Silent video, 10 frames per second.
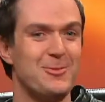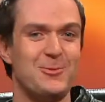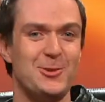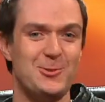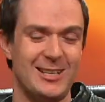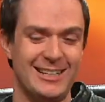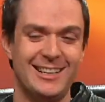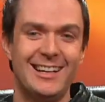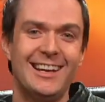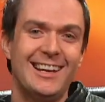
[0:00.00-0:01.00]
profusely uh,
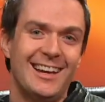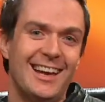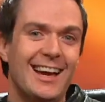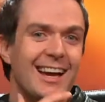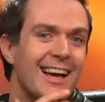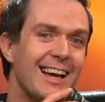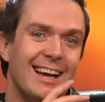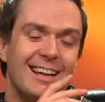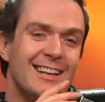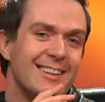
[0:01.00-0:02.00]
uh,